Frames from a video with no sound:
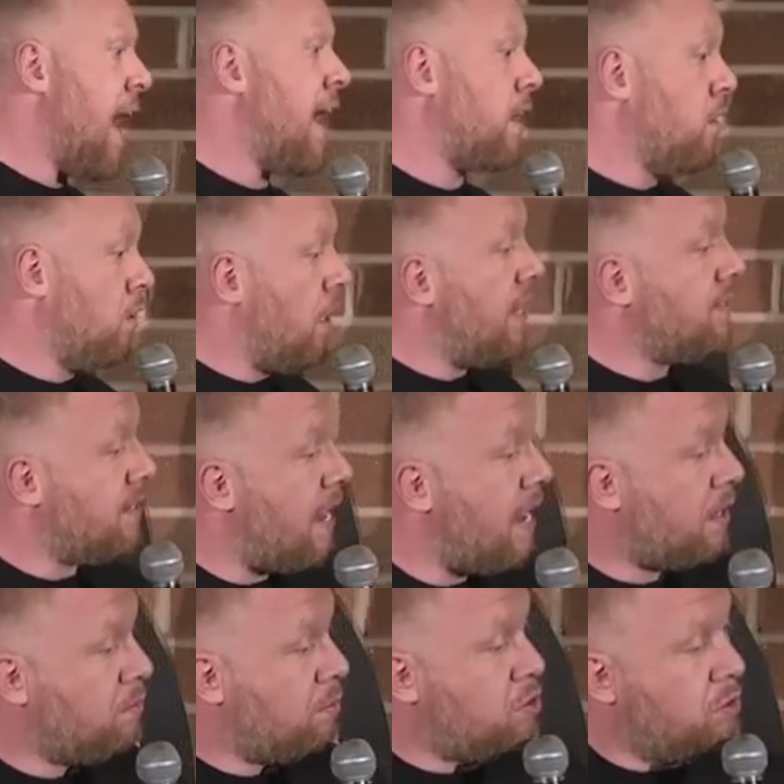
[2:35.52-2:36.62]
you right,
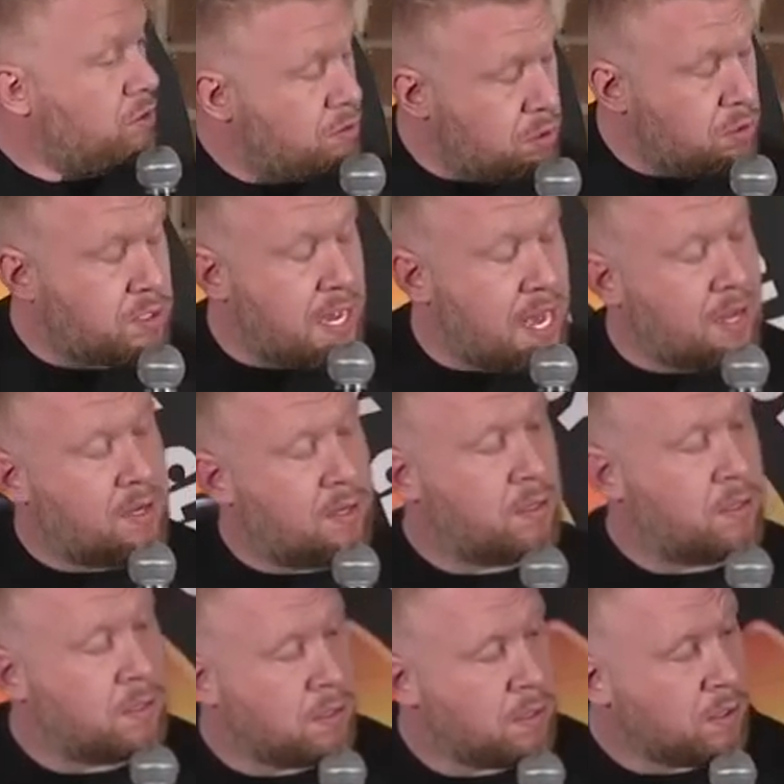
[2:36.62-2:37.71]
Tech? What you do, Tech?
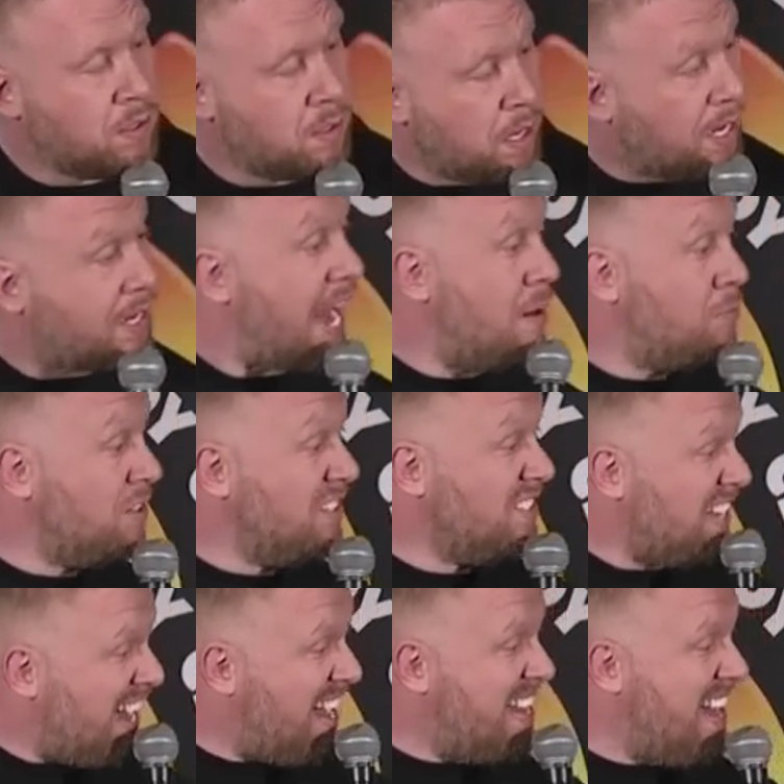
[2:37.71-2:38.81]
Accountant,
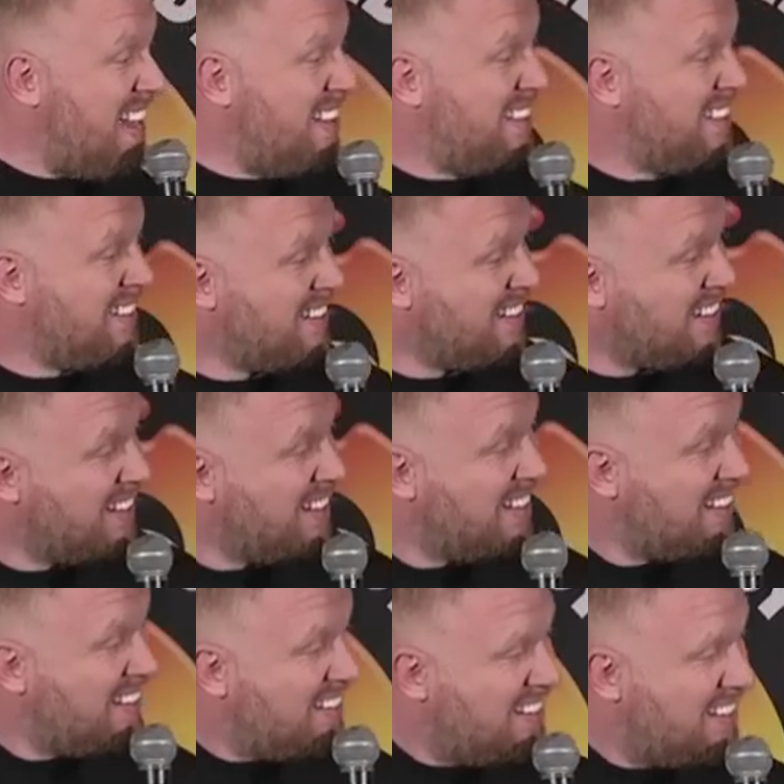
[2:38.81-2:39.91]
are you?
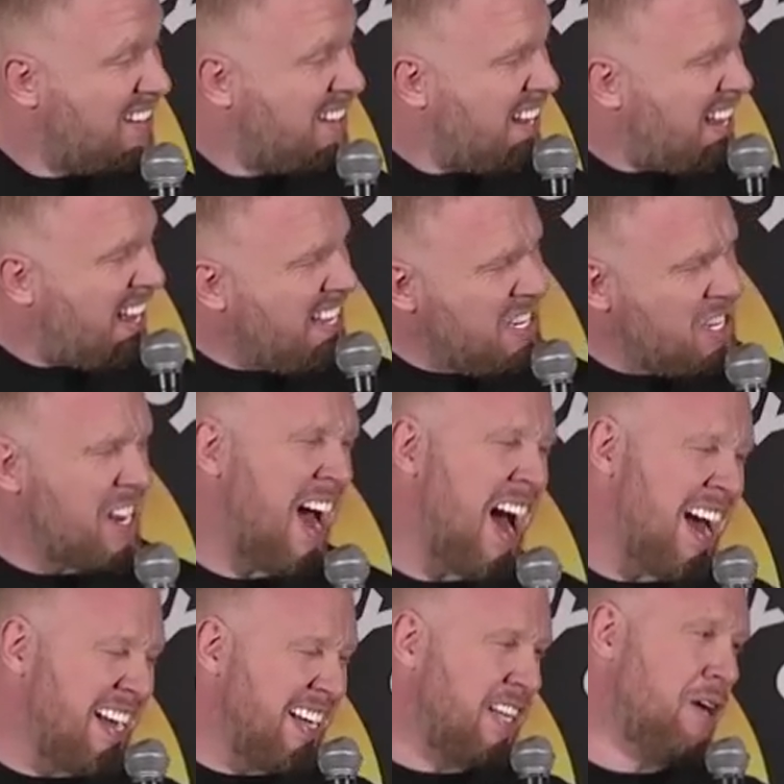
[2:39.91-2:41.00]
Are you, are
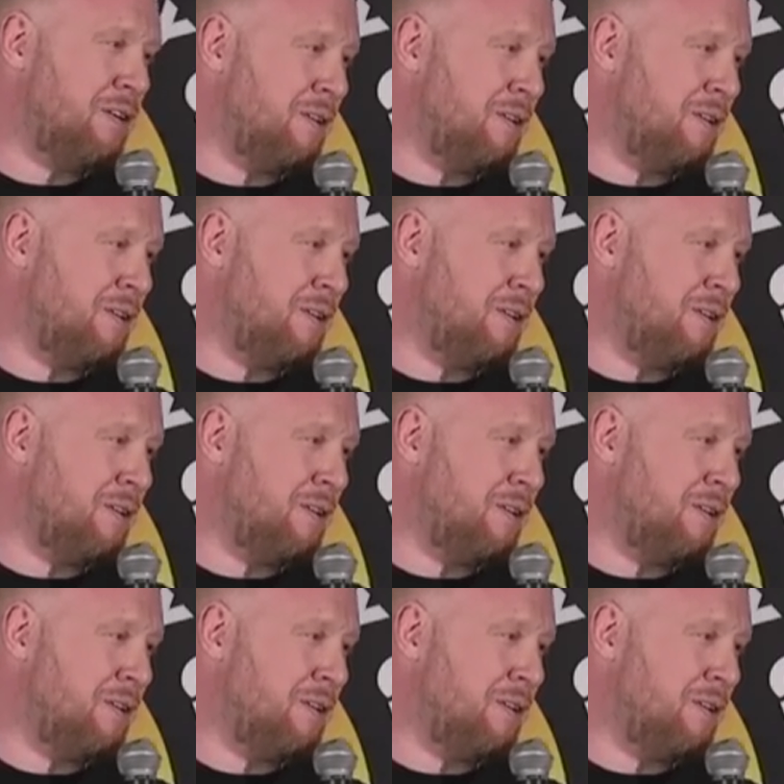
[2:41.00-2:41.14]
you though?